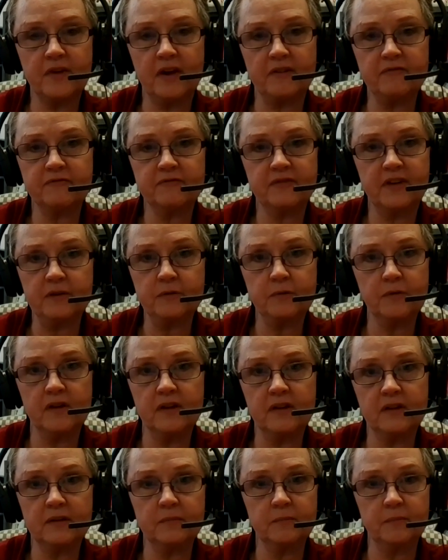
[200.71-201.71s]
of
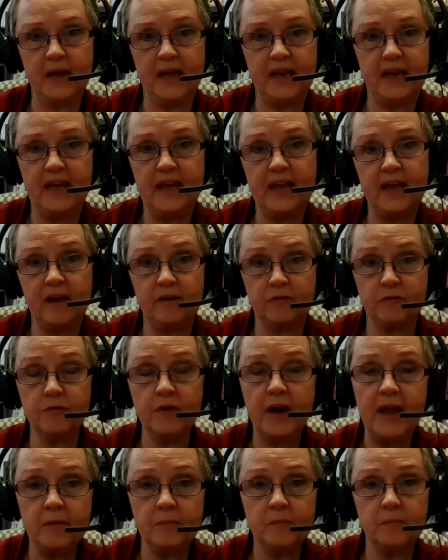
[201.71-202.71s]
federal money and
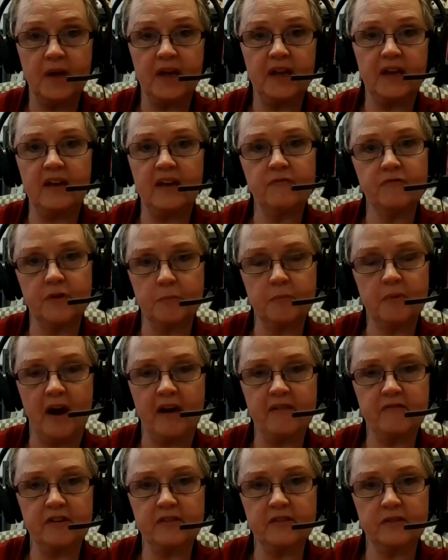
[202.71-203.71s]
grant money from
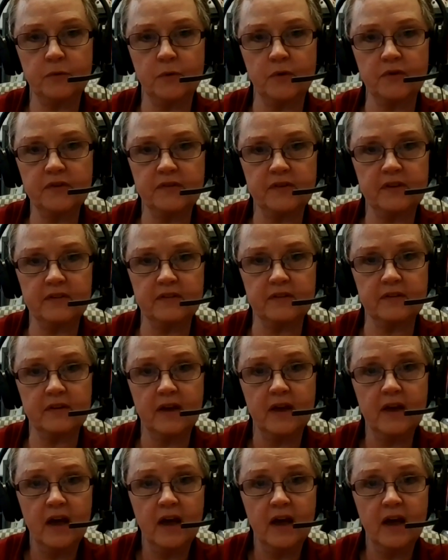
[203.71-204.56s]
private sources